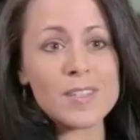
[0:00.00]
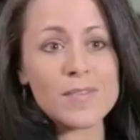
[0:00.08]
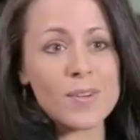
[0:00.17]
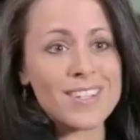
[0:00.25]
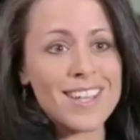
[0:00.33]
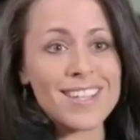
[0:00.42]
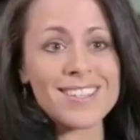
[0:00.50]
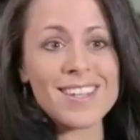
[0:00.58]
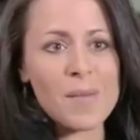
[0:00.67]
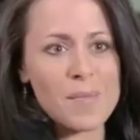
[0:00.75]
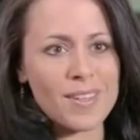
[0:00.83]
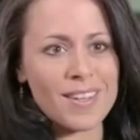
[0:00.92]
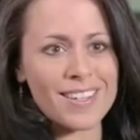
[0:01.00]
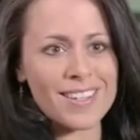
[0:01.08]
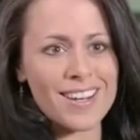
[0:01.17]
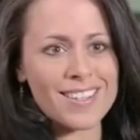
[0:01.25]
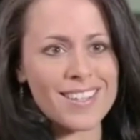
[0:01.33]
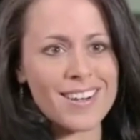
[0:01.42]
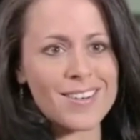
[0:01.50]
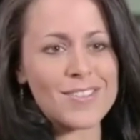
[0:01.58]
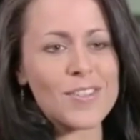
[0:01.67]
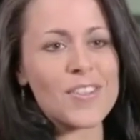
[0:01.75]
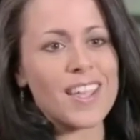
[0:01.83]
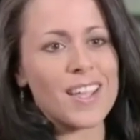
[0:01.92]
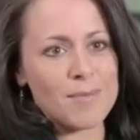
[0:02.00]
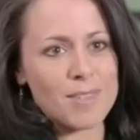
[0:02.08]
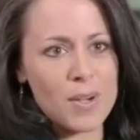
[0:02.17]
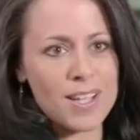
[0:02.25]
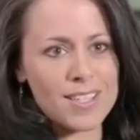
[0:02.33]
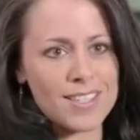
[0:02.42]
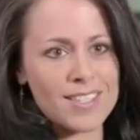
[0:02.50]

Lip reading: forte is not building data centers, so they come to us.